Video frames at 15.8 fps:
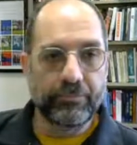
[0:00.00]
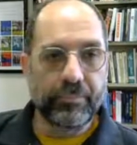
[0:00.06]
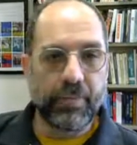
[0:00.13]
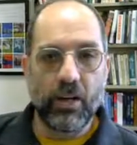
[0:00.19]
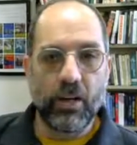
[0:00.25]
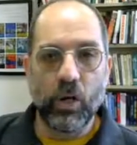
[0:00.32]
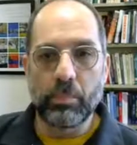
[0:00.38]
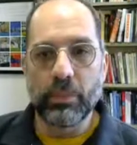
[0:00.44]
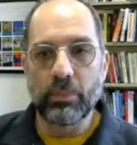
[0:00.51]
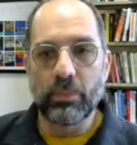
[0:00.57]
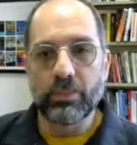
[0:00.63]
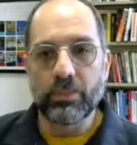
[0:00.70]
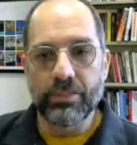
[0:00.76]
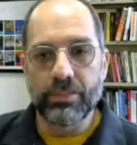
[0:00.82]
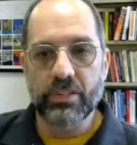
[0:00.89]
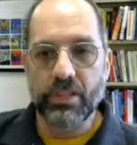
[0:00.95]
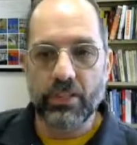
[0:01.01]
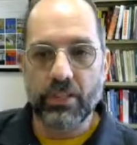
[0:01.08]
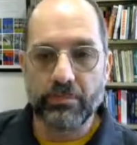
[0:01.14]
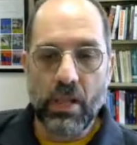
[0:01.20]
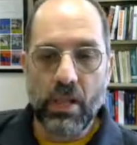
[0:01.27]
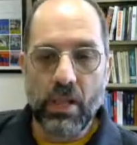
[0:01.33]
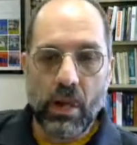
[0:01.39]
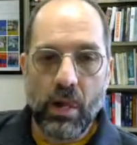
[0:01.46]
I hope you'll consider.
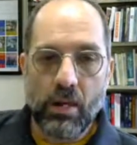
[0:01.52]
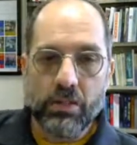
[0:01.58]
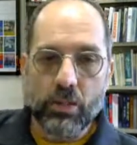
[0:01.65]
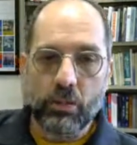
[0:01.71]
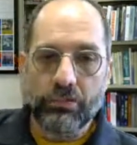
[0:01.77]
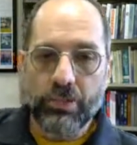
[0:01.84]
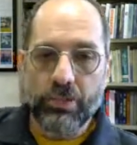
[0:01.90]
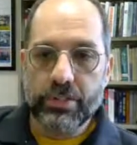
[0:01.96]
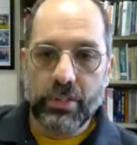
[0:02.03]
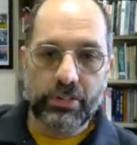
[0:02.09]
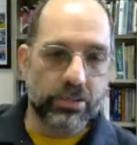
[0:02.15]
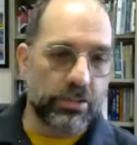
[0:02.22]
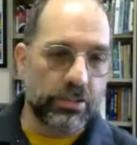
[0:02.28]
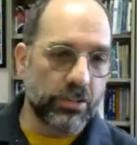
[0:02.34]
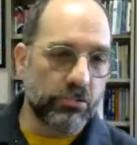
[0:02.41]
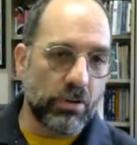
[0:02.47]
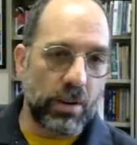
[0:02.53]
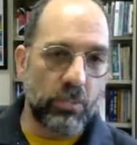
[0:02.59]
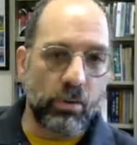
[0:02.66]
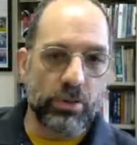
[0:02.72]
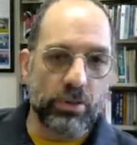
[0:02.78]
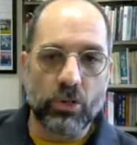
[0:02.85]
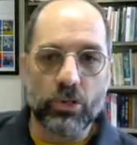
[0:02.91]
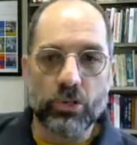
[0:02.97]
So first I'll just describe
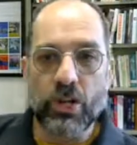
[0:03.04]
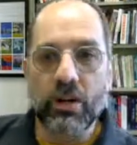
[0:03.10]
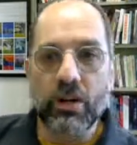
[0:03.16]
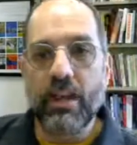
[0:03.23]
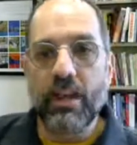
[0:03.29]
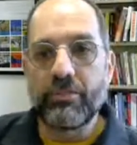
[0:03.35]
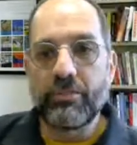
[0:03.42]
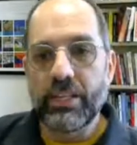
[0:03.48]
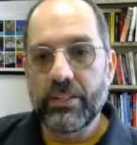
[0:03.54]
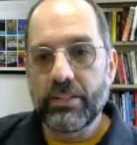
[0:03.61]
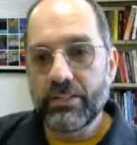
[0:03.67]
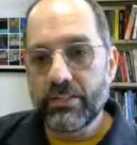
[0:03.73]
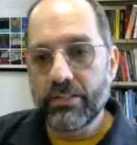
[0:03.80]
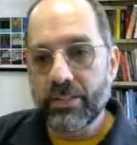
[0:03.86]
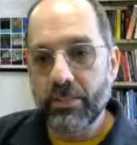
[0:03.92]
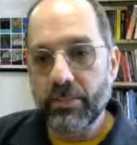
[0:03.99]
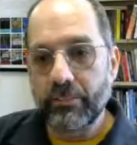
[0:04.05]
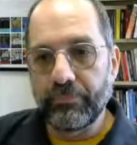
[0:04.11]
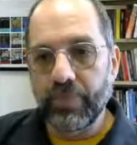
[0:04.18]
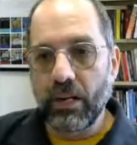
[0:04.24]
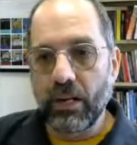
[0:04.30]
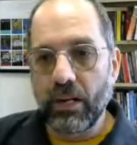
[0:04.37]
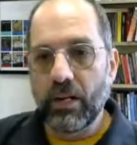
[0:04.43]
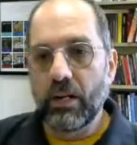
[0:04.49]
what SocArXiv is.
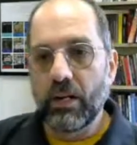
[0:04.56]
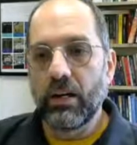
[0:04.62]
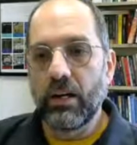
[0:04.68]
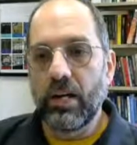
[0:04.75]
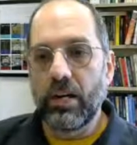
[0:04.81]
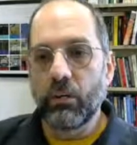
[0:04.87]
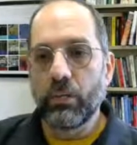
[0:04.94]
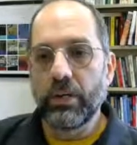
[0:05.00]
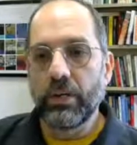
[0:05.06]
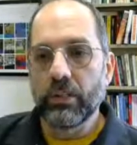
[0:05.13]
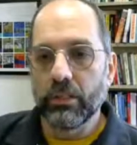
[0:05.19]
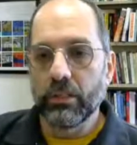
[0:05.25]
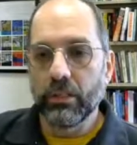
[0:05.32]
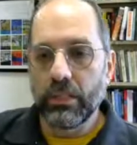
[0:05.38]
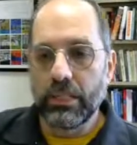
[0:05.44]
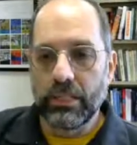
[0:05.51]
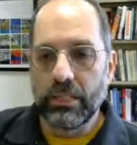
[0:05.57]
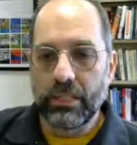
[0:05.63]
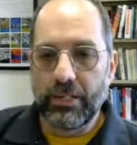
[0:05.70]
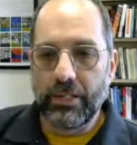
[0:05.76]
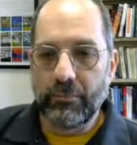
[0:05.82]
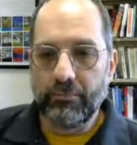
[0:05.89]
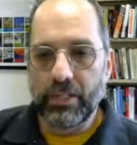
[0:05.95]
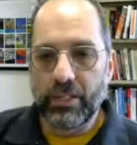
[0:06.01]
I will
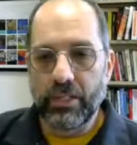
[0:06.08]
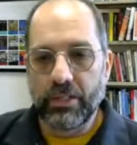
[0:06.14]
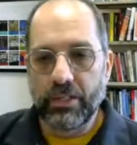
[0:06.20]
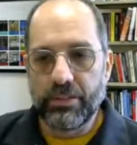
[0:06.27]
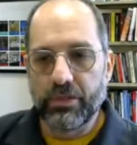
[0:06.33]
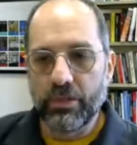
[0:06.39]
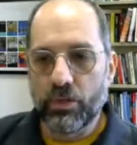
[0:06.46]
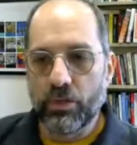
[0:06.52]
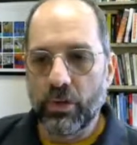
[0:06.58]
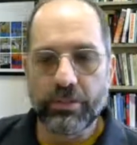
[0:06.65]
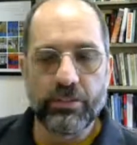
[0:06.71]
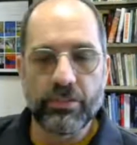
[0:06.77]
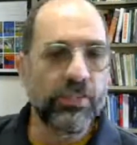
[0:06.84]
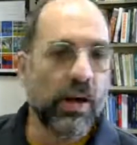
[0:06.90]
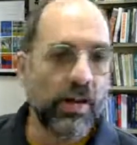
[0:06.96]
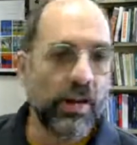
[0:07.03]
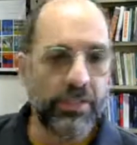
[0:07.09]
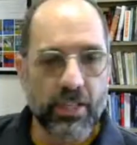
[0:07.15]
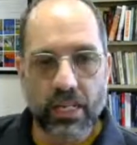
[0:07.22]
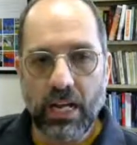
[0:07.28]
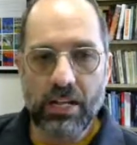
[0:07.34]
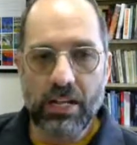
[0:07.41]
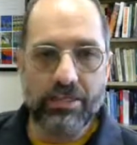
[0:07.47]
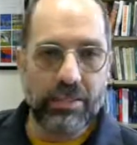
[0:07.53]
sort of define the
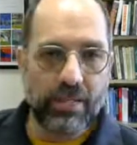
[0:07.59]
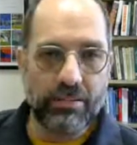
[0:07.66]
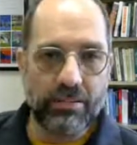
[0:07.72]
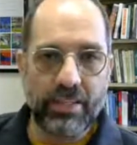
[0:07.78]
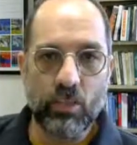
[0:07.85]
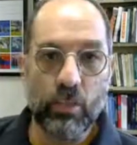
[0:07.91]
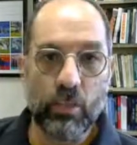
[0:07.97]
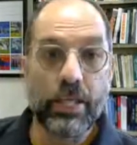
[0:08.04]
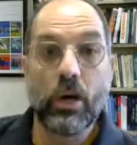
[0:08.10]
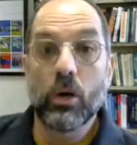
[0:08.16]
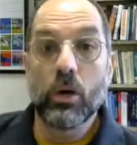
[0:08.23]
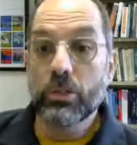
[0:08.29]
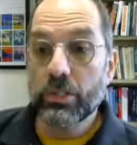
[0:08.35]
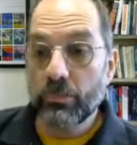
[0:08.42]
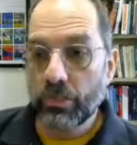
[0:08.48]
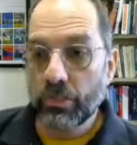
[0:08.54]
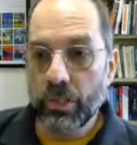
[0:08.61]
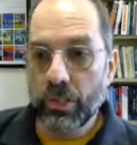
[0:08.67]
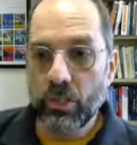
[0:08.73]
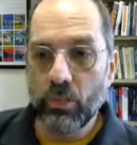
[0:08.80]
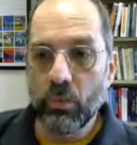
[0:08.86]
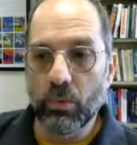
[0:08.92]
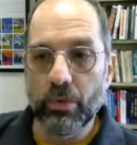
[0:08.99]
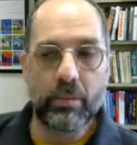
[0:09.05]
content that we host for
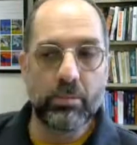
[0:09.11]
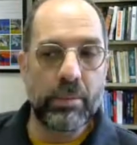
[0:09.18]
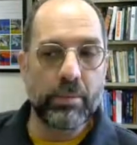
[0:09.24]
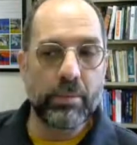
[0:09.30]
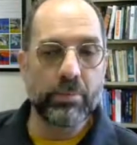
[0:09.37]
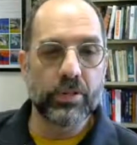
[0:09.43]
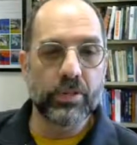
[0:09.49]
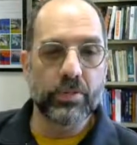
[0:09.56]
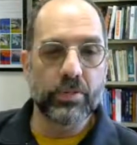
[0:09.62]
you, working papers,